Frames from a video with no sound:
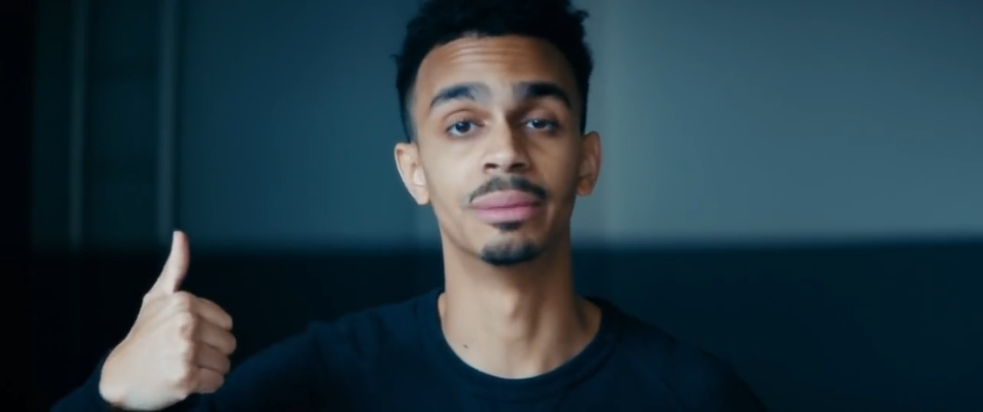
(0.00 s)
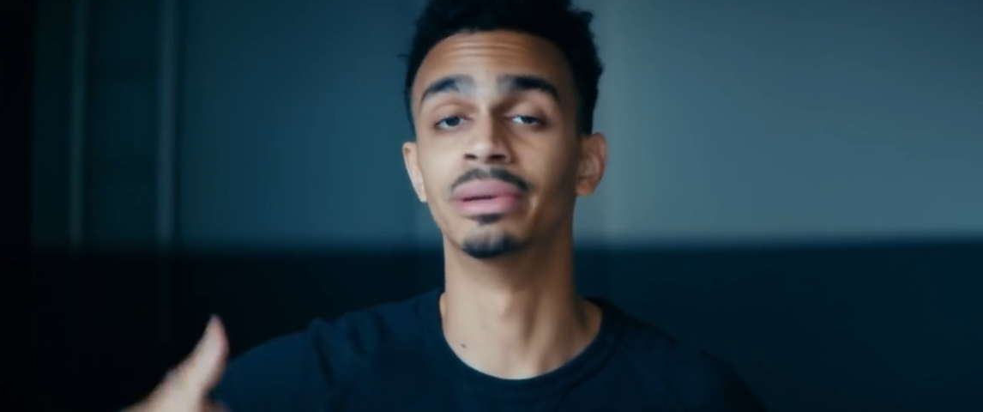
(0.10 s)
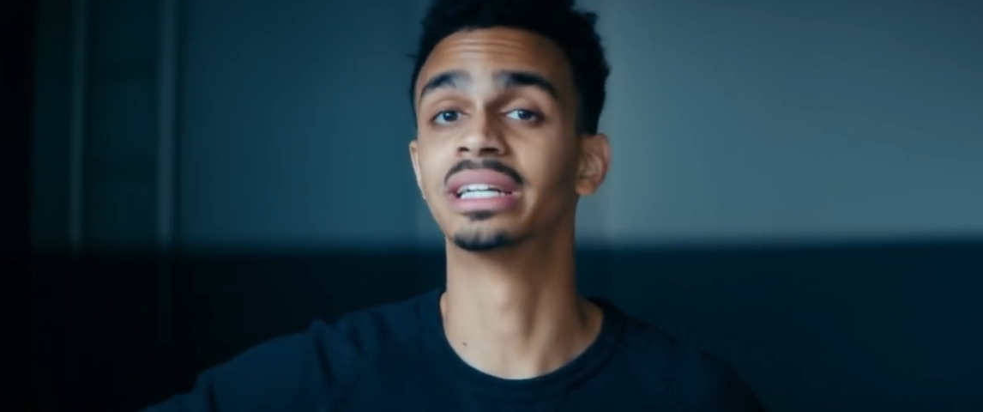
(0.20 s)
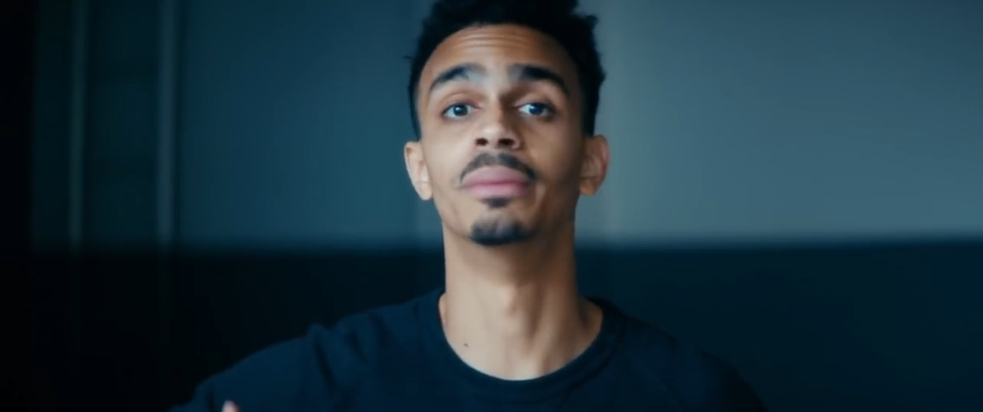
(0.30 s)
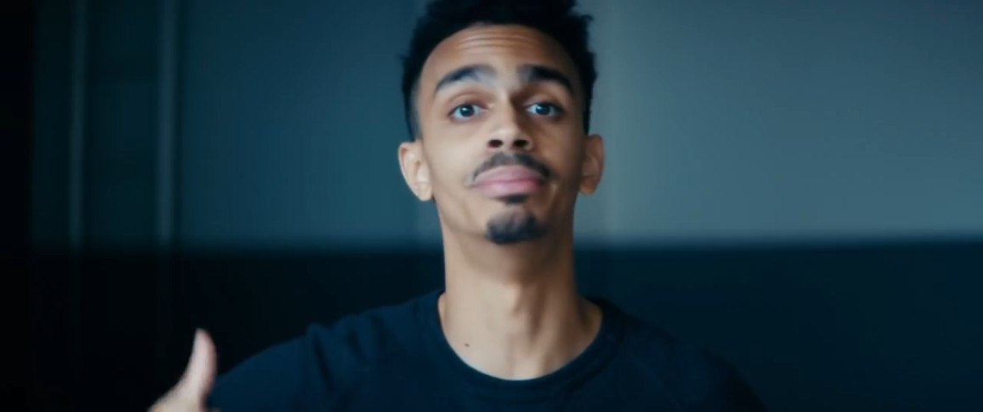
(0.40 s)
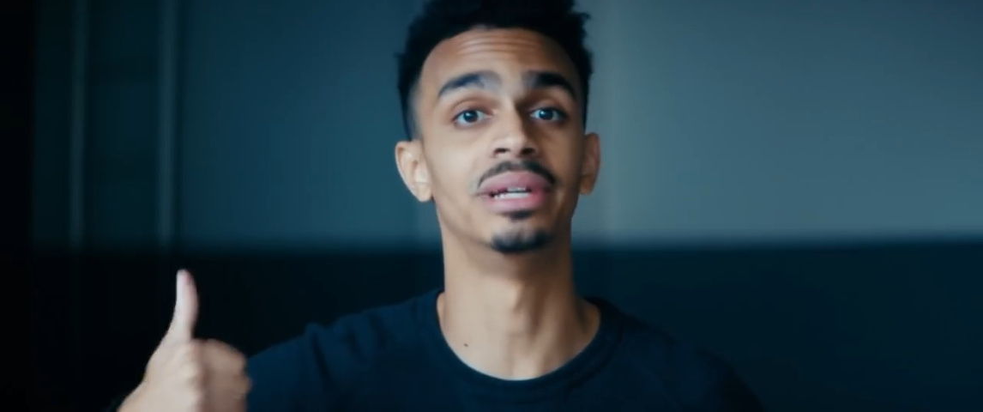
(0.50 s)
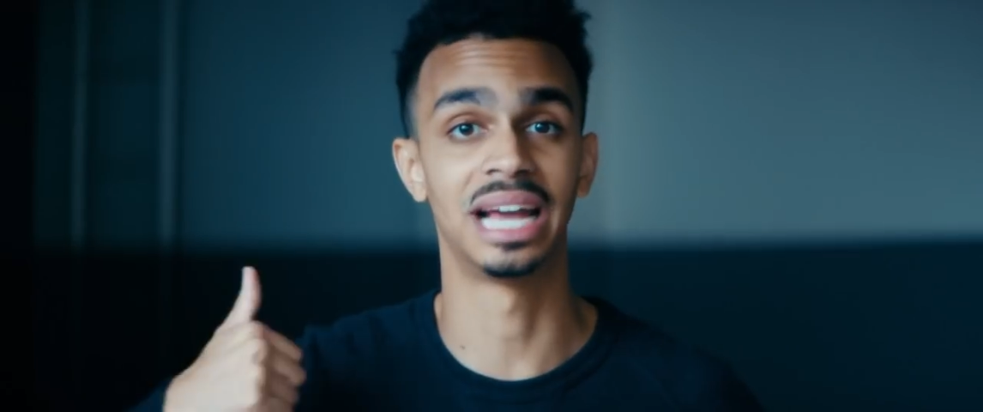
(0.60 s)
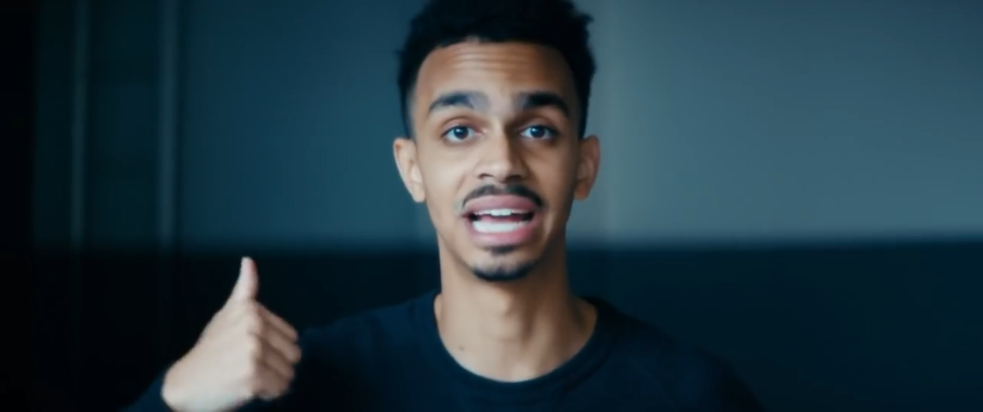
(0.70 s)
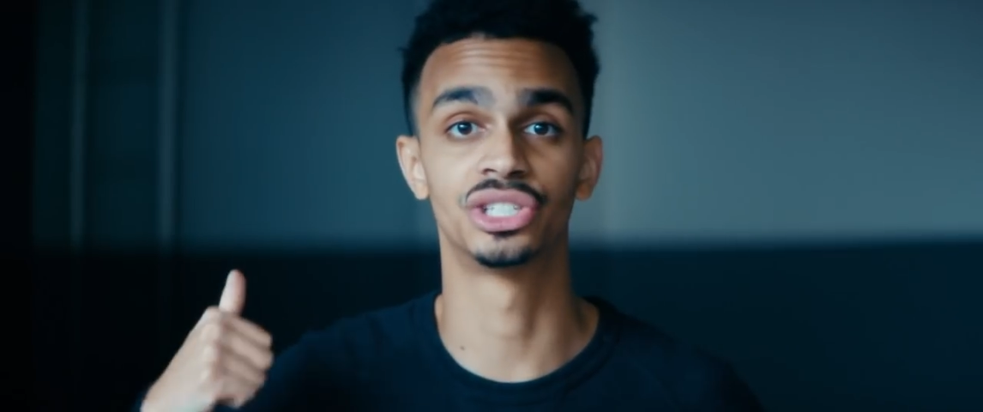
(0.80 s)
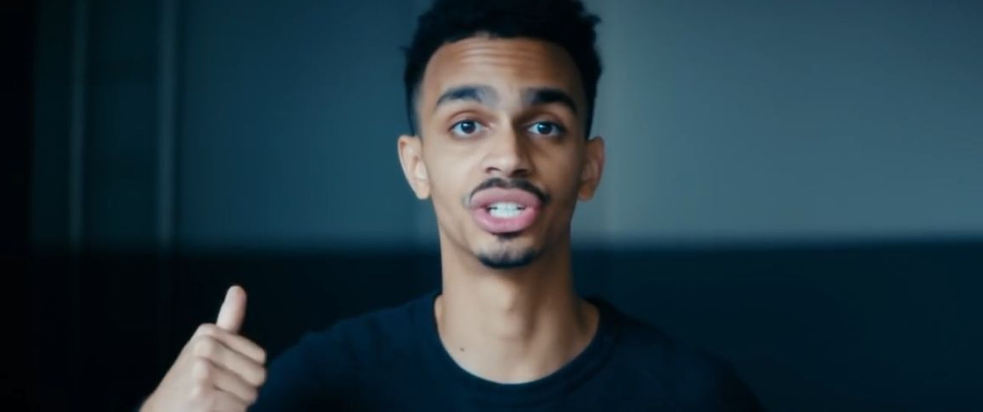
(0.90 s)
bring a big
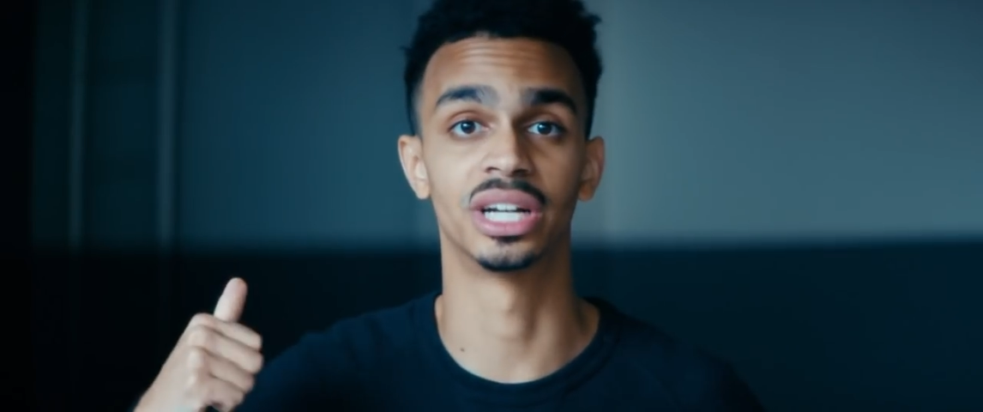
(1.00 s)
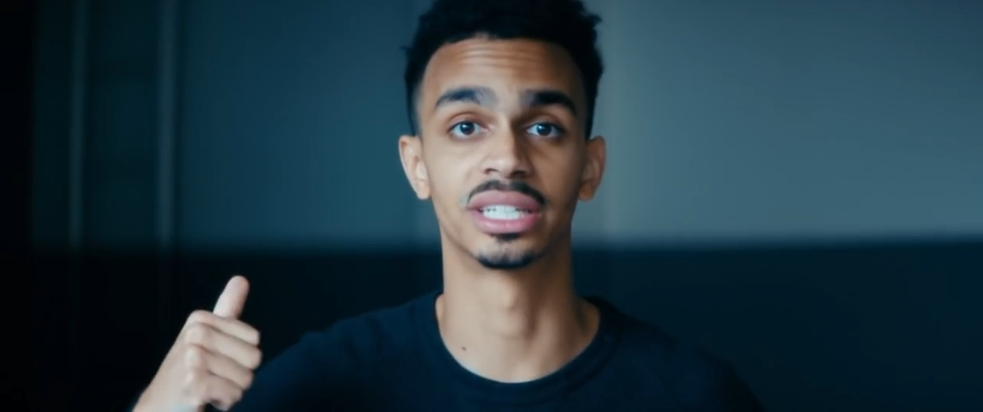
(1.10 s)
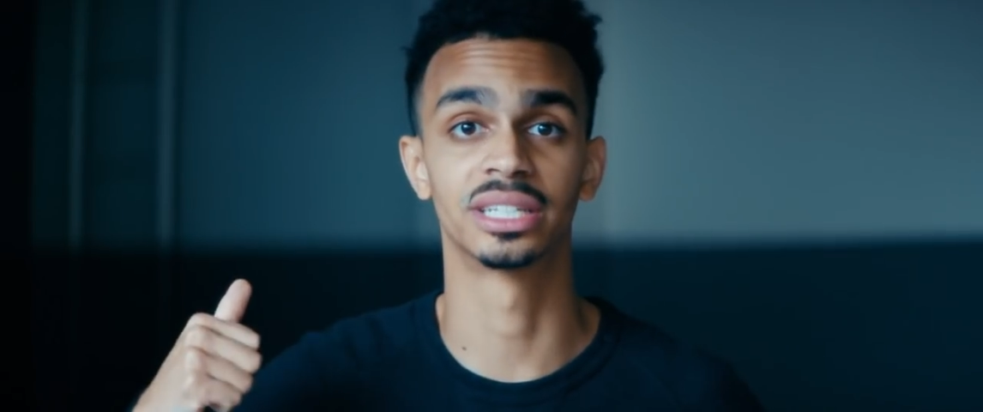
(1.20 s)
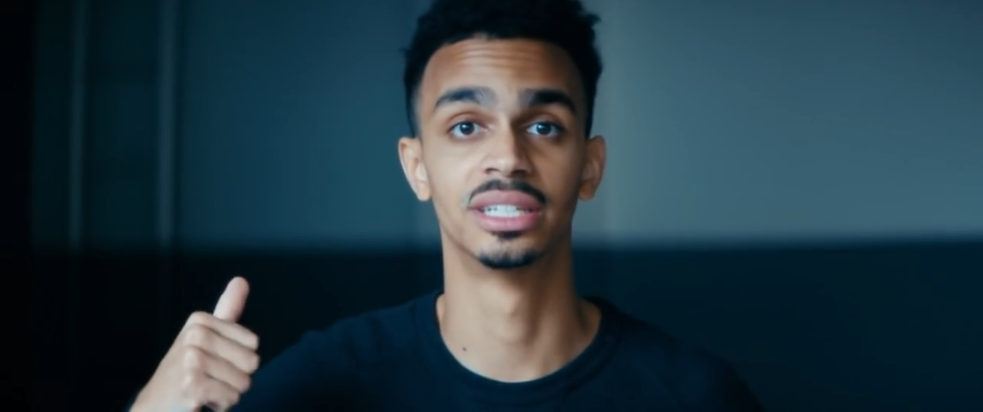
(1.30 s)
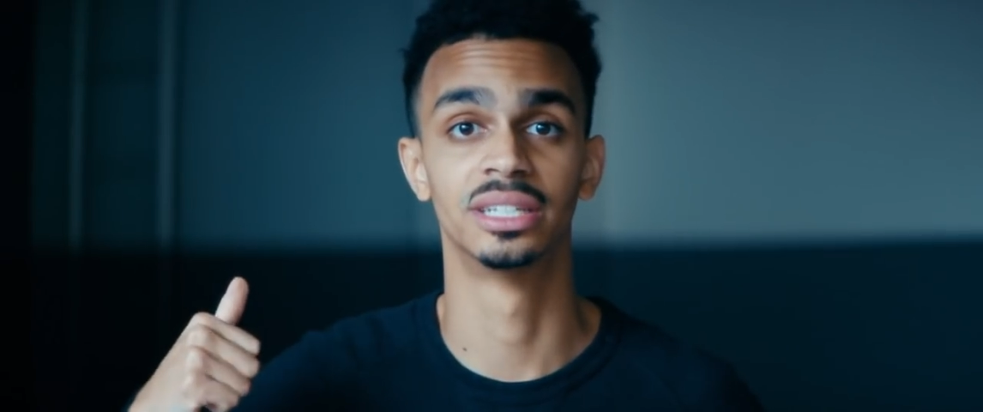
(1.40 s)
ass truck.